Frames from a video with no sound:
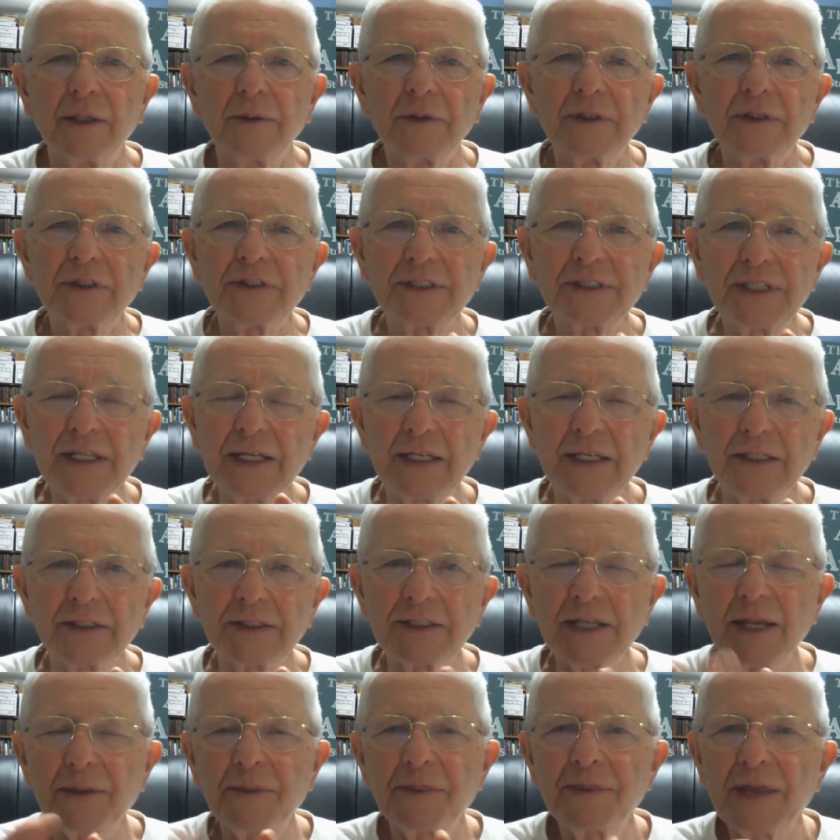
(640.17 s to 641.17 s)
C's,
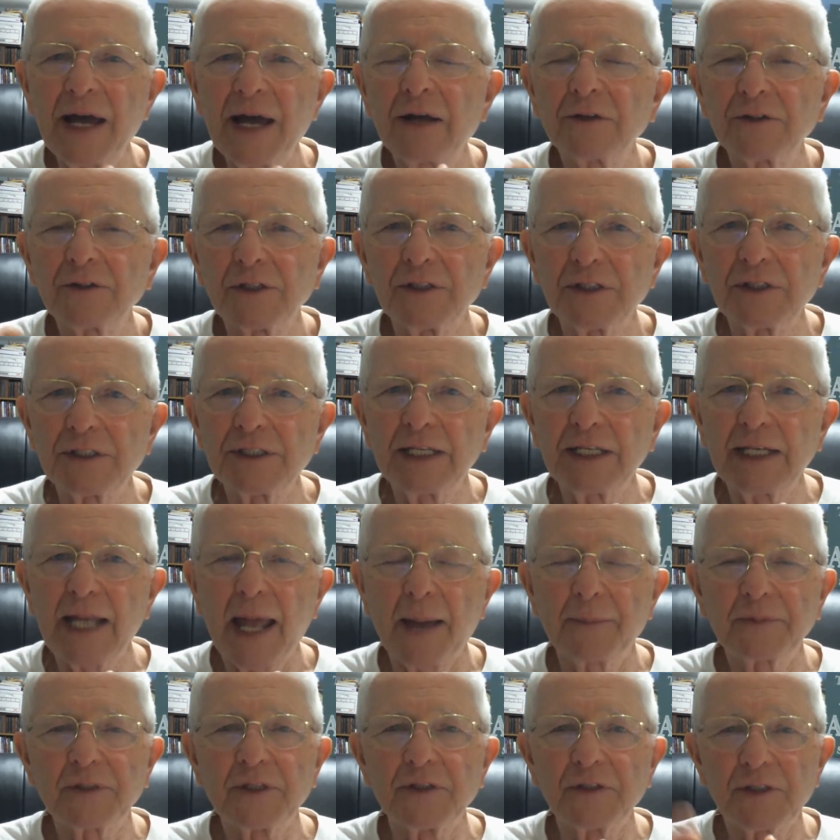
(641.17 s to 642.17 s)
10,000
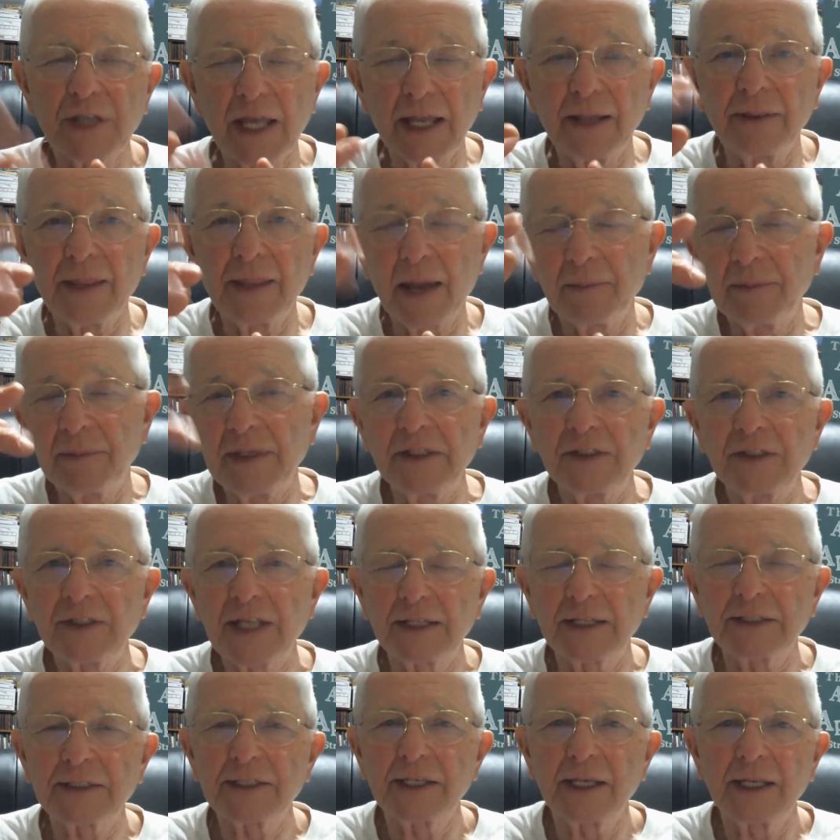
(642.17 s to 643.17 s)
synapses. And that means
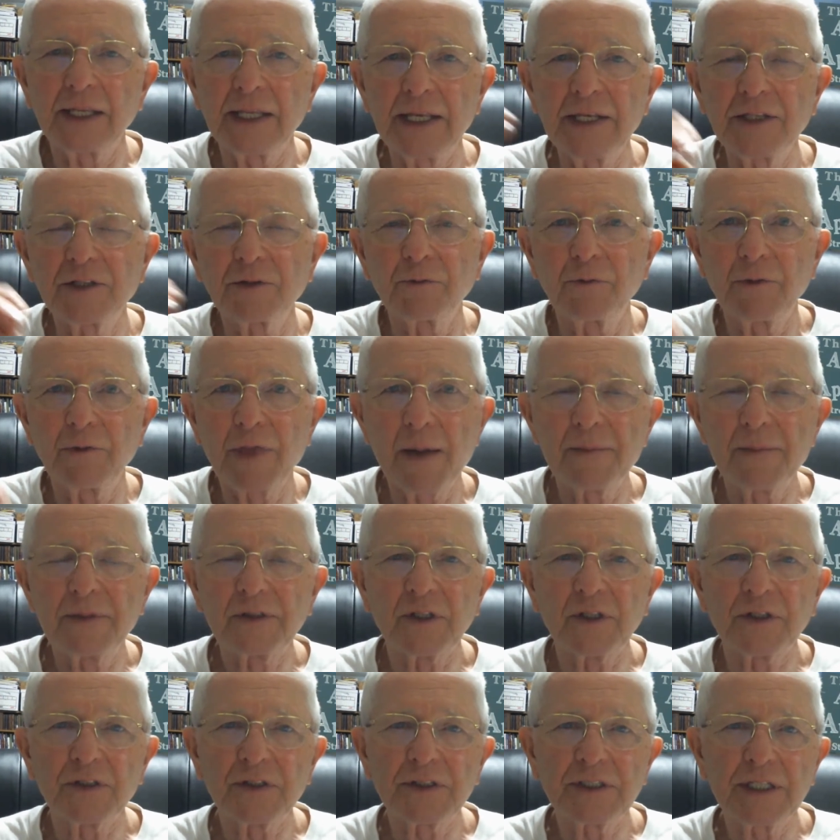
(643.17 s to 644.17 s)
that's each of them
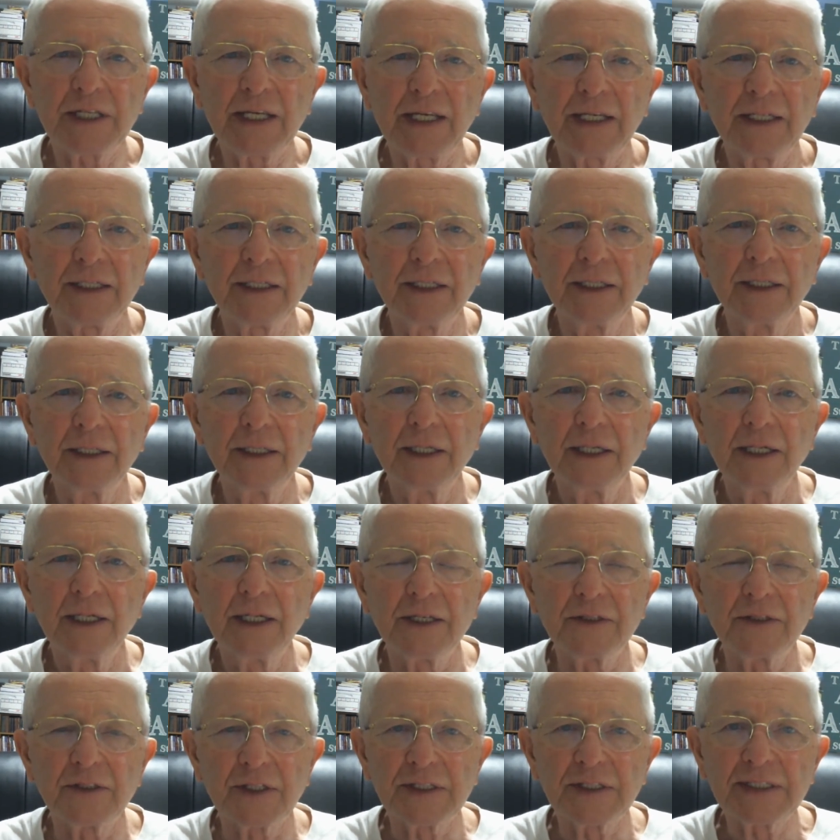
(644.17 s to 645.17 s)
is a seed,
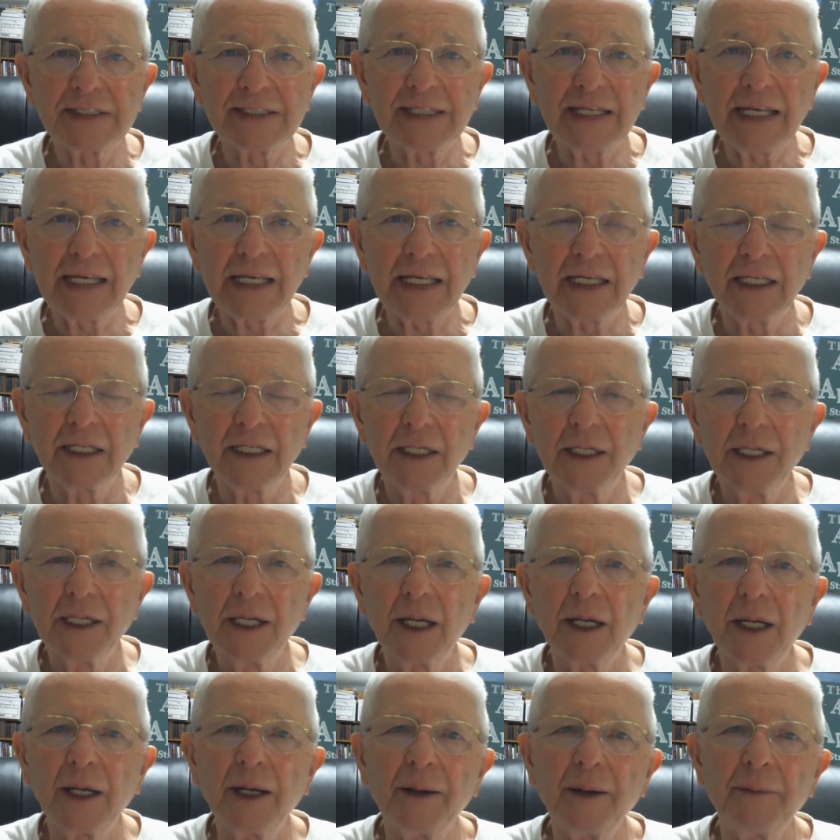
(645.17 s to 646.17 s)
is a C.
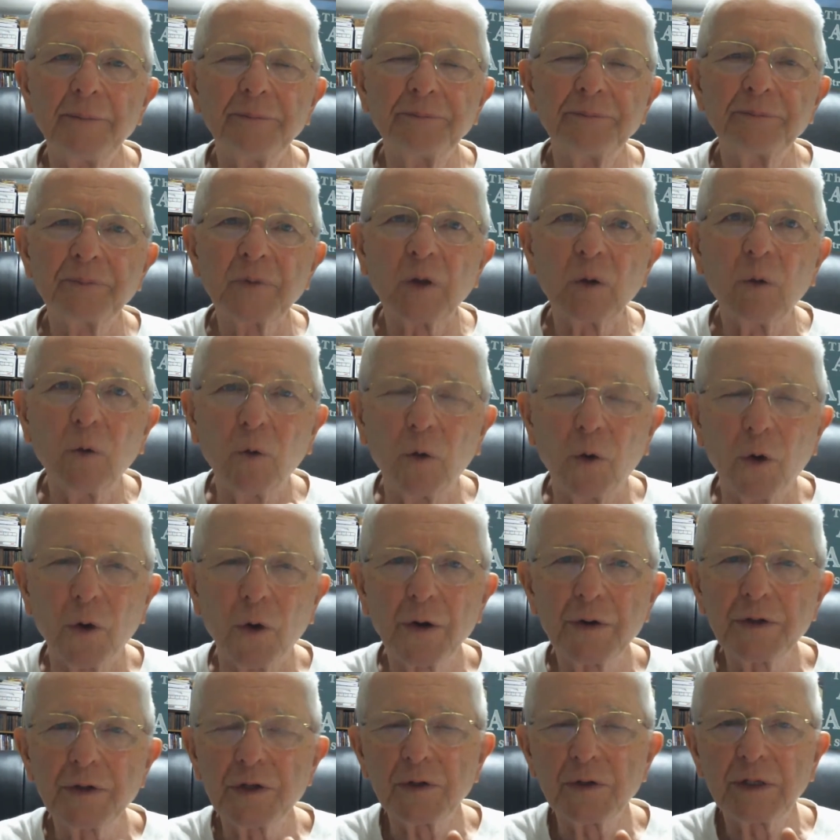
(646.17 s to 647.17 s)

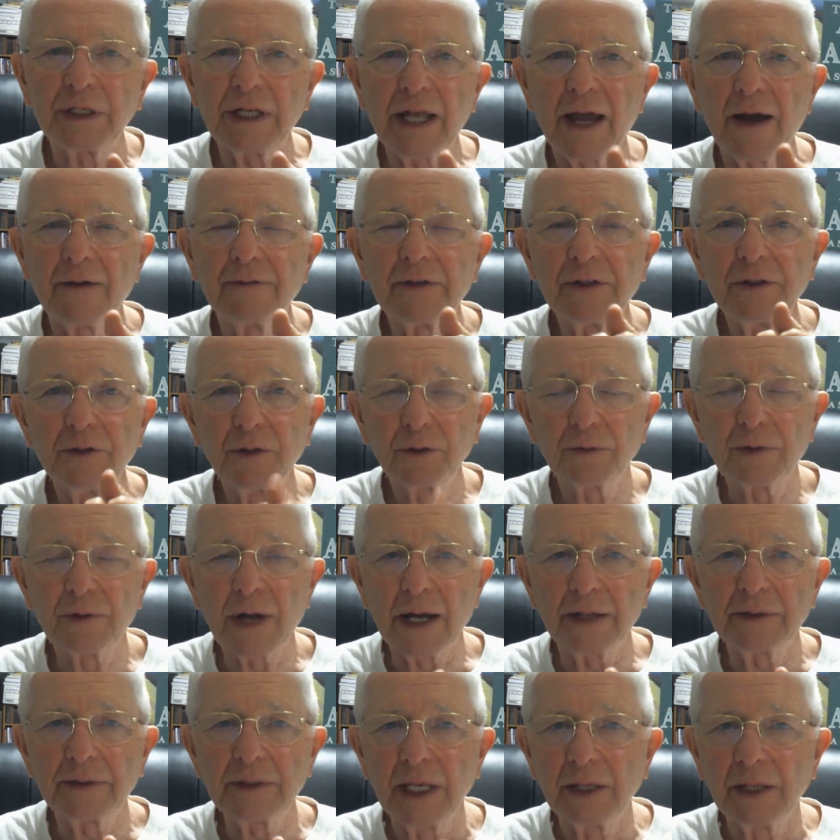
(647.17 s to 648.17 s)
Or you can have a
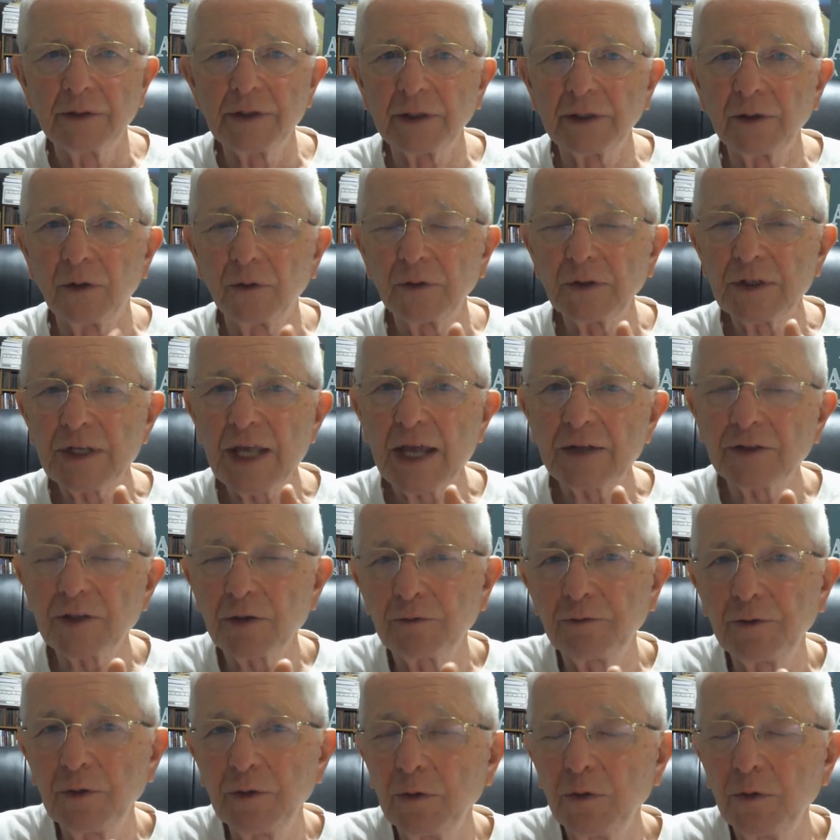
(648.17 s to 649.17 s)
neuron that only has a
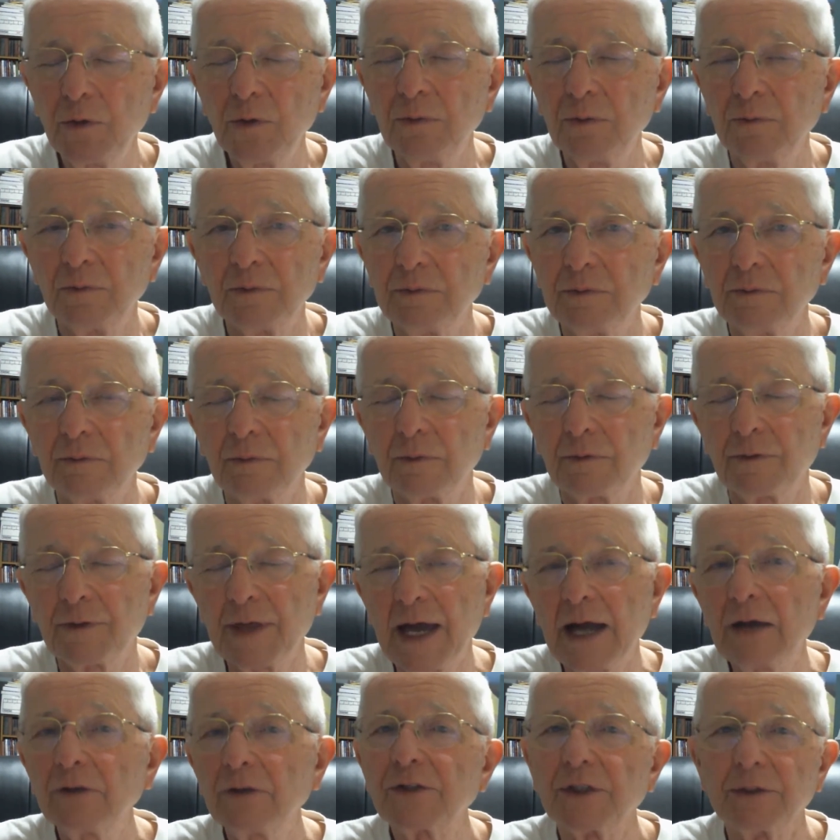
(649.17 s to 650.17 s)
few
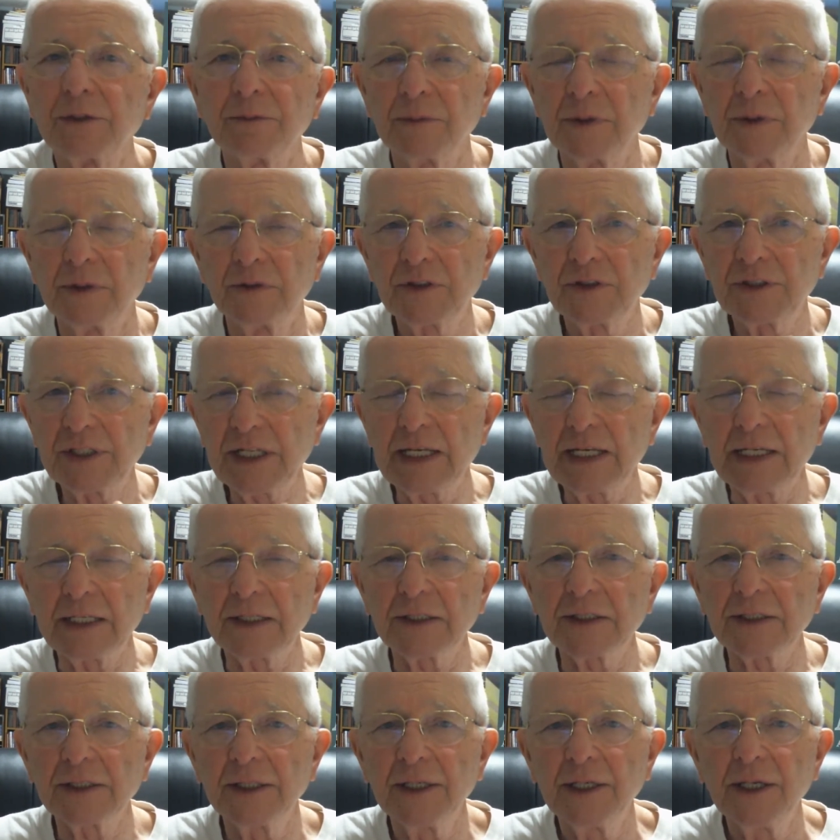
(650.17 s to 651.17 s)
thousand
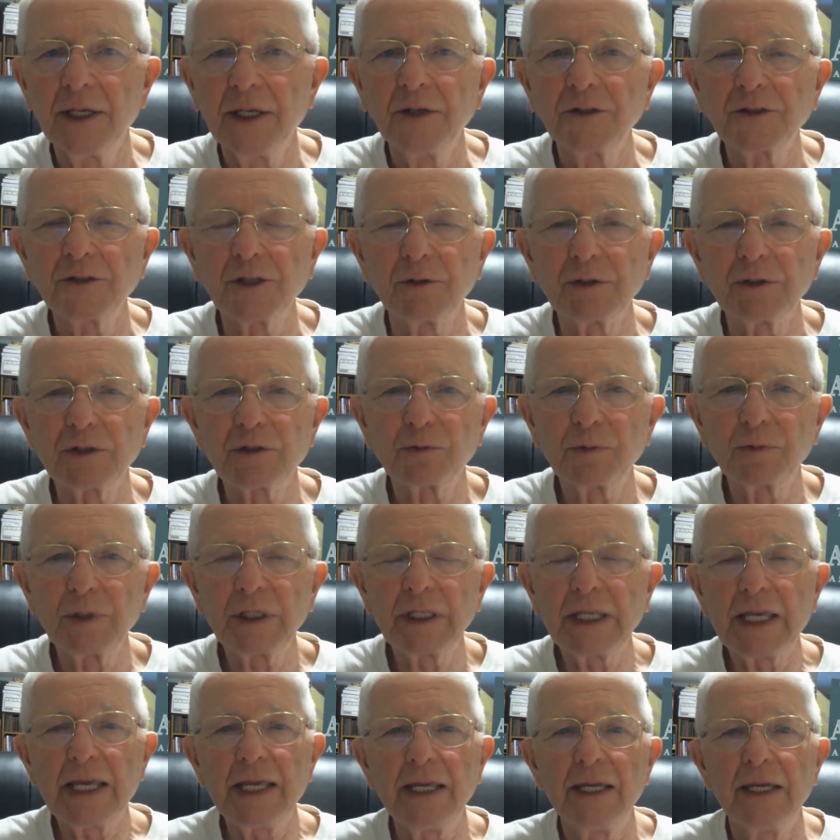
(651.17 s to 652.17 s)
C's. So it's
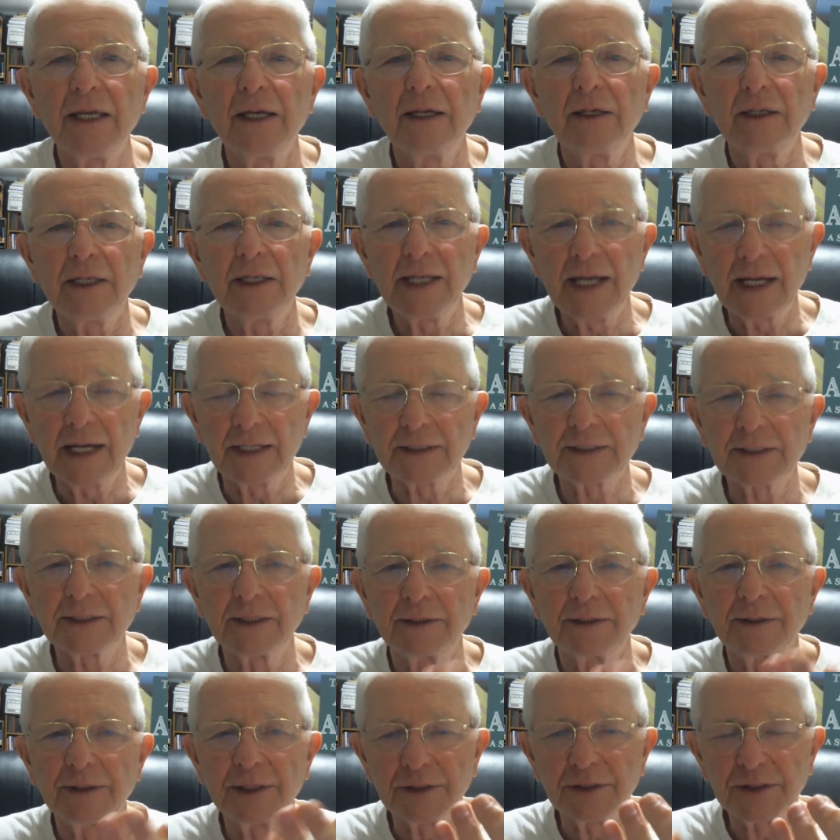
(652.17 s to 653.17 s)
really, yes,
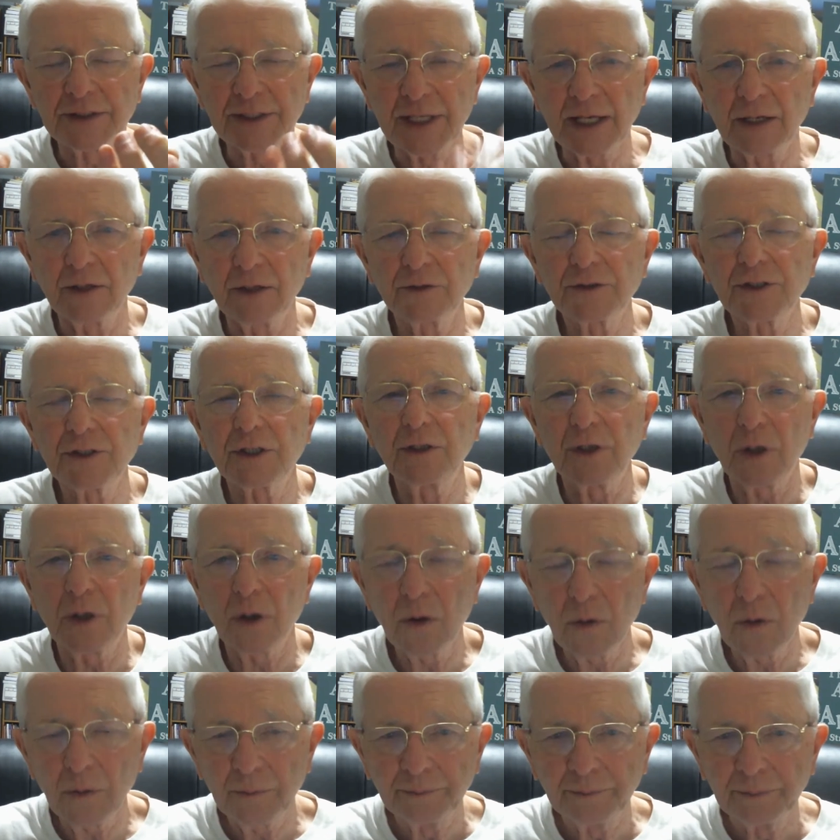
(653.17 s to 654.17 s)
the cells
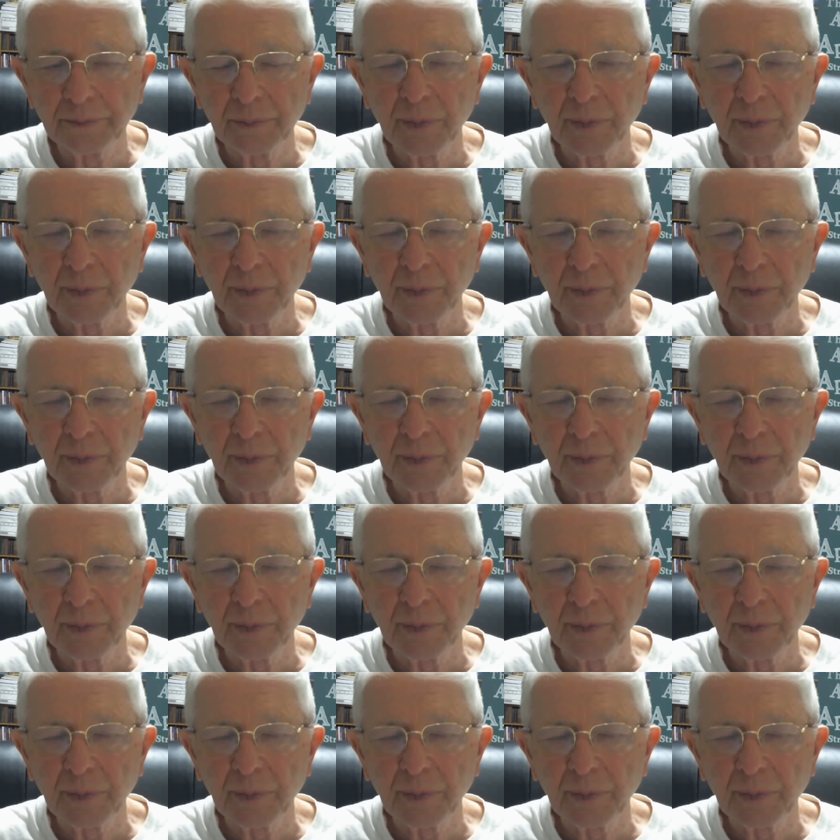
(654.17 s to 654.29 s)
go.